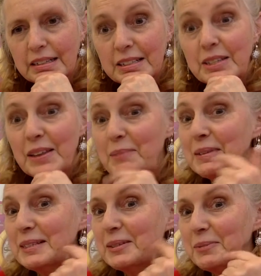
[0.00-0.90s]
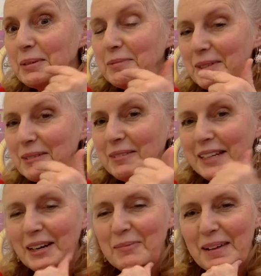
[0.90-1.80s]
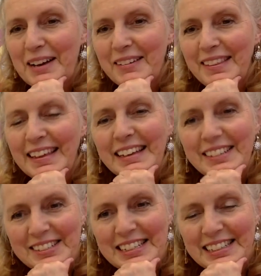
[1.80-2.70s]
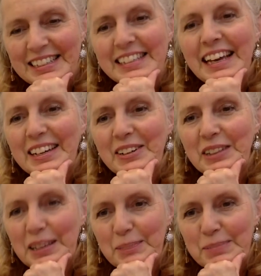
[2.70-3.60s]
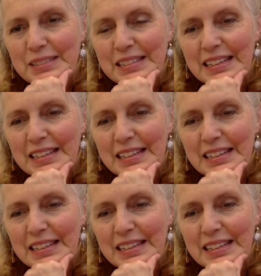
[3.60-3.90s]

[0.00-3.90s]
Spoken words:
So that means that we do need our mouth and our tongue and our lips,